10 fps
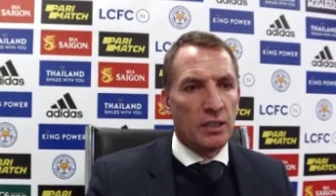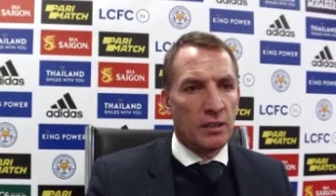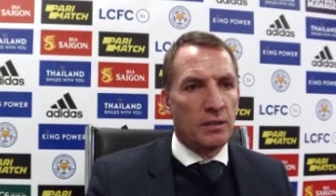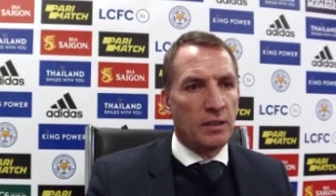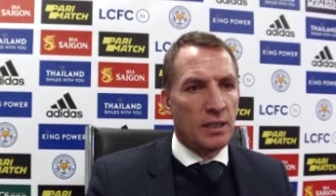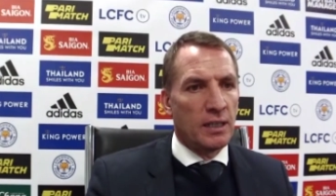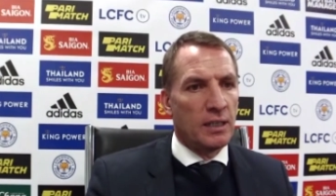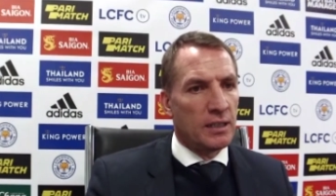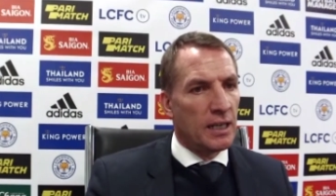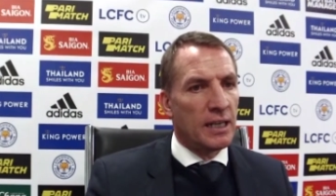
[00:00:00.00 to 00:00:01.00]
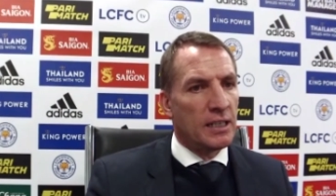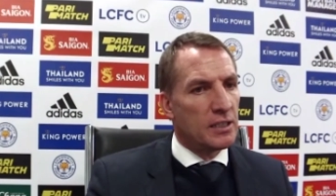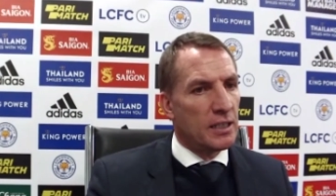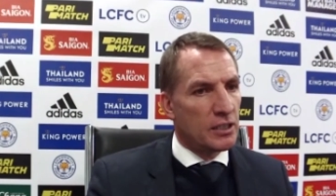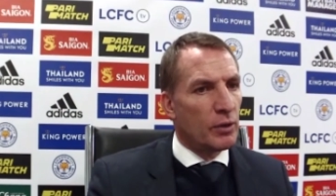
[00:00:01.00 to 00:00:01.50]
And uh, yeah, he's
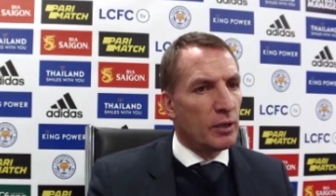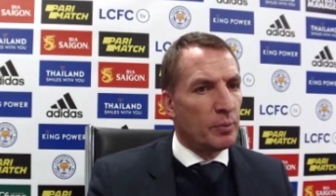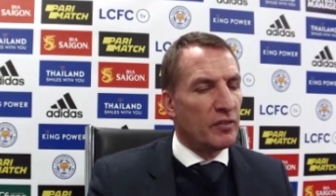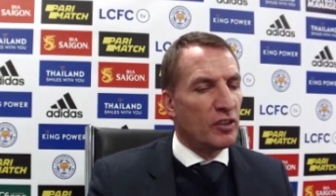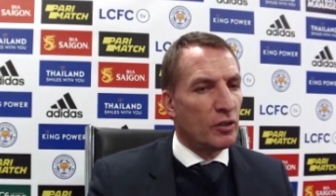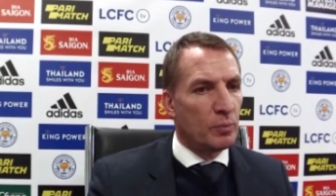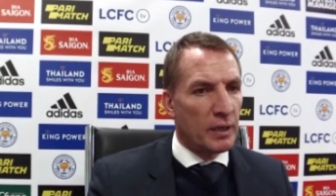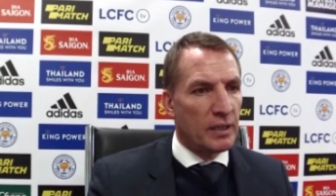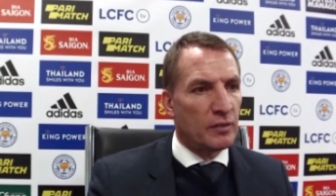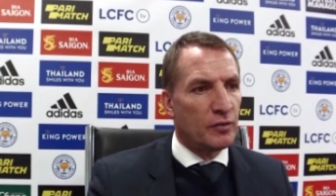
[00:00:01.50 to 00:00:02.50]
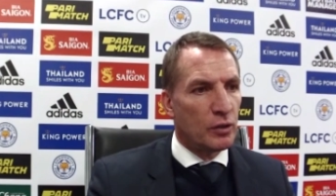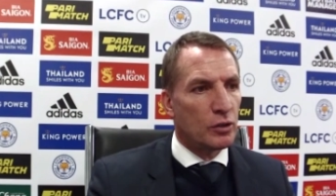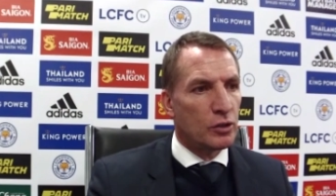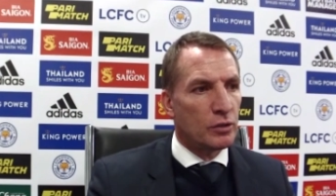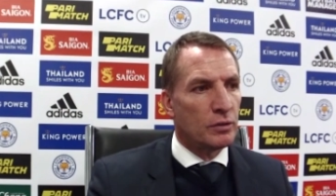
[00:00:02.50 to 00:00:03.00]
he's a real pivotal player for
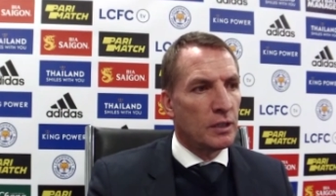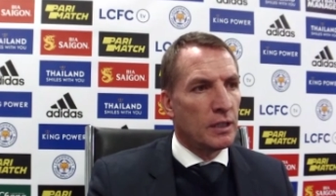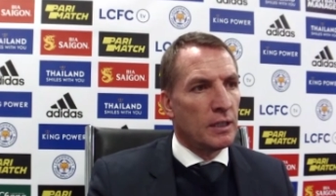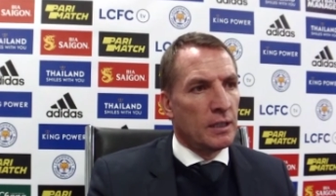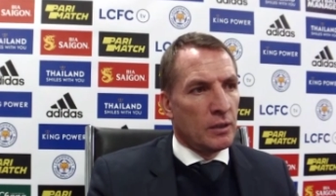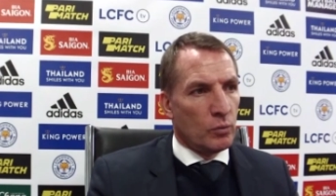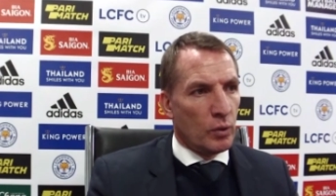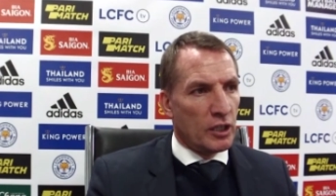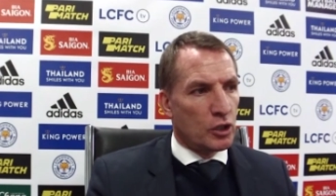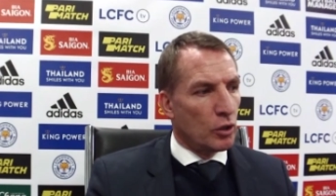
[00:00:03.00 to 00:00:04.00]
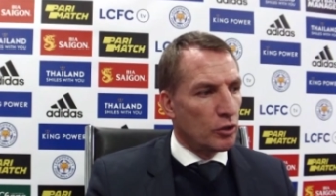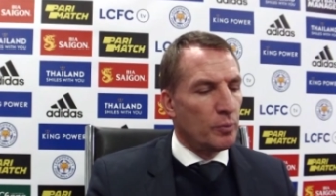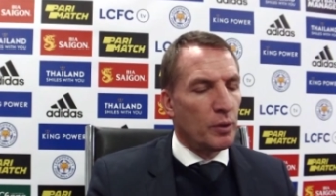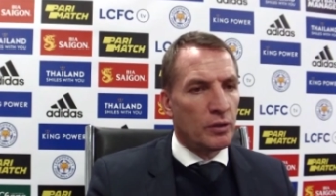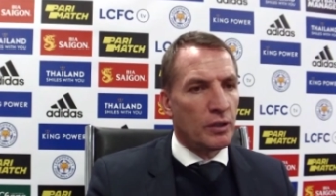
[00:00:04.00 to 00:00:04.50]
us. And when he's called
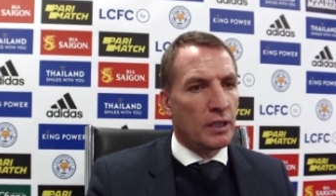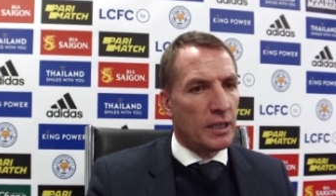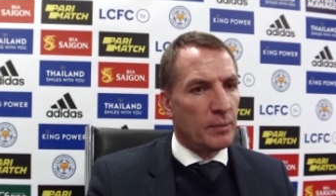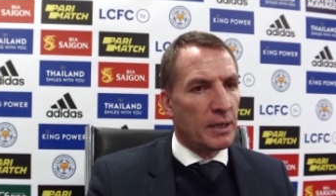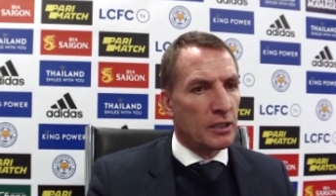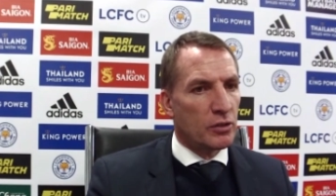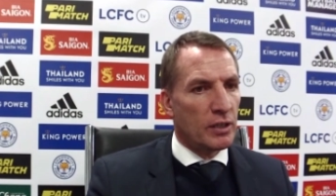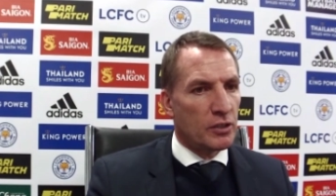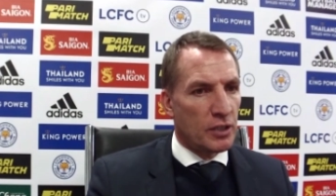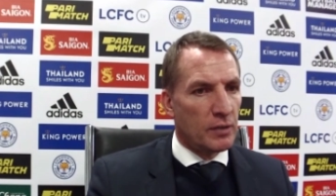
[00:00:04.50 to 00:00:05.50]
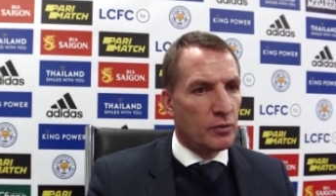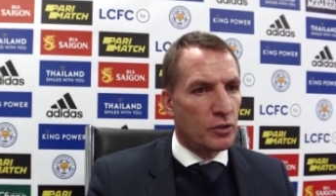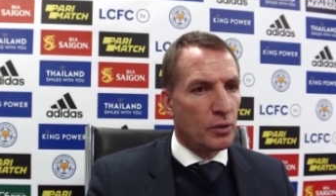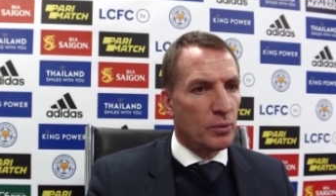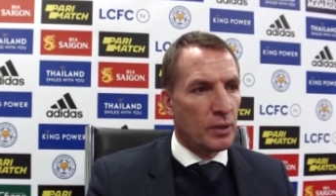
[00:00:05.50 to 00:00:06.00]
upon, he, he makes great saves.
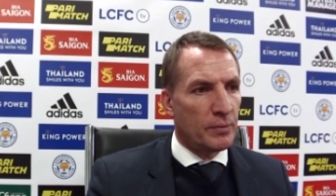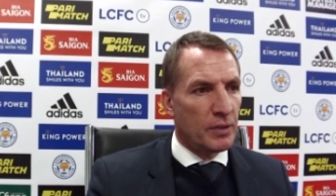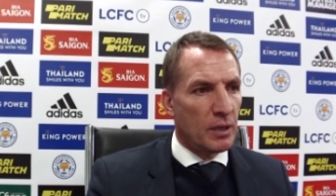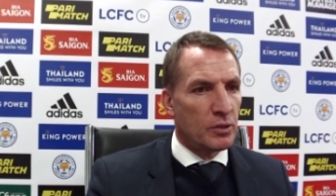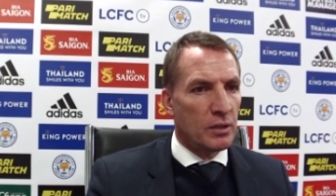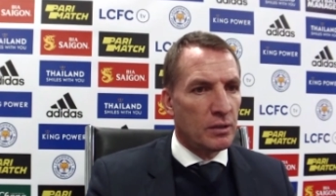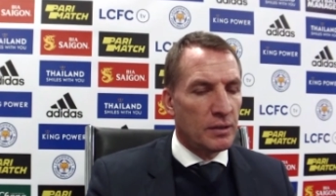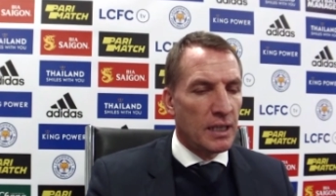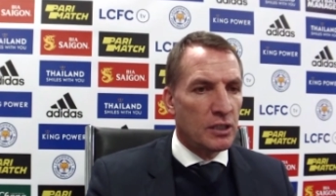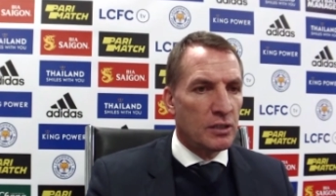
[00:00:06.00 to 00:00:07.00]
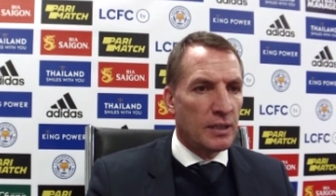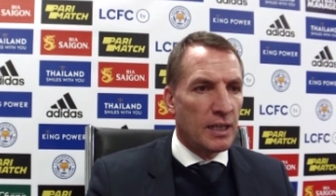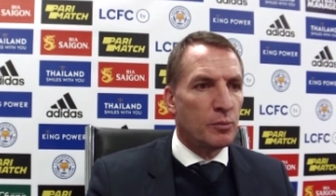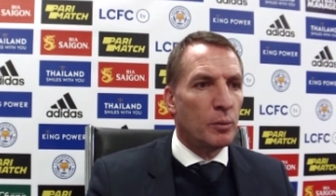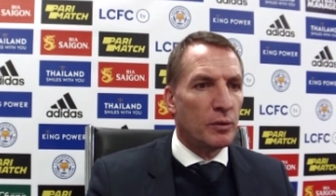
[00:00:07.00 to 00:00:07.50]
So uh, that was a nice, nice
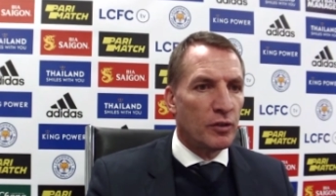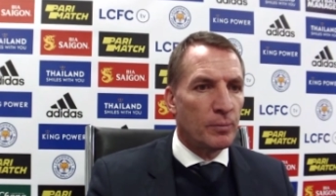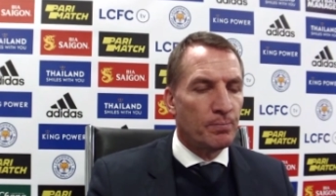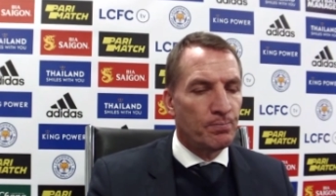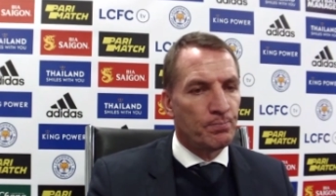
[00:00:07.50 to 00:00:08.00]
moment for him.